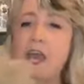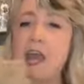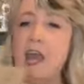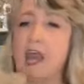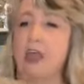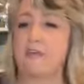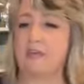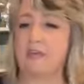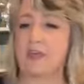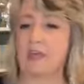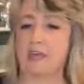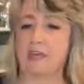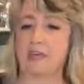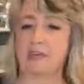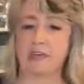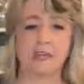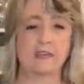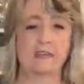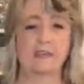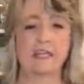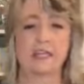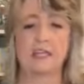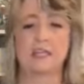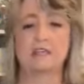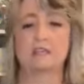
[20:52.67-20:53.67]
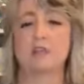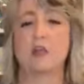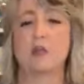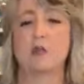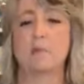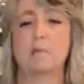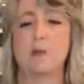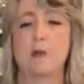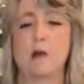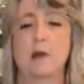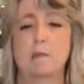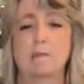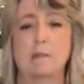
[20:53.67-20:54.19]
And then these
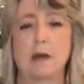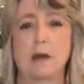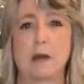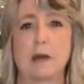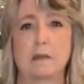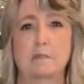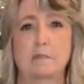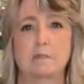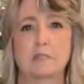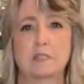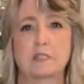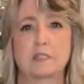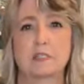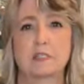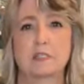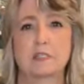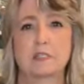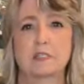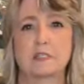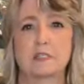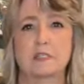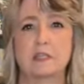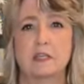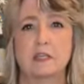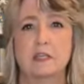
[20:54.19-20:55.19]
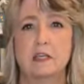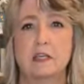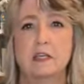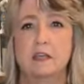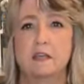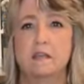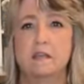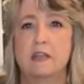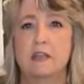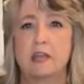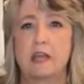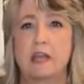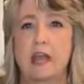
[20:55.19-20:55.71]
are pom-poms
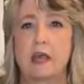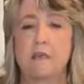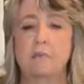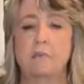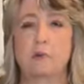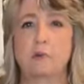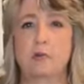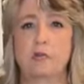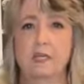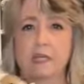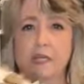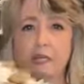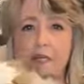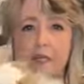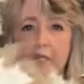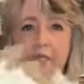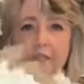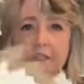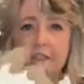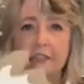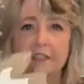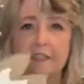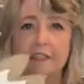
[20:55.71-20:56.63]
that I put in.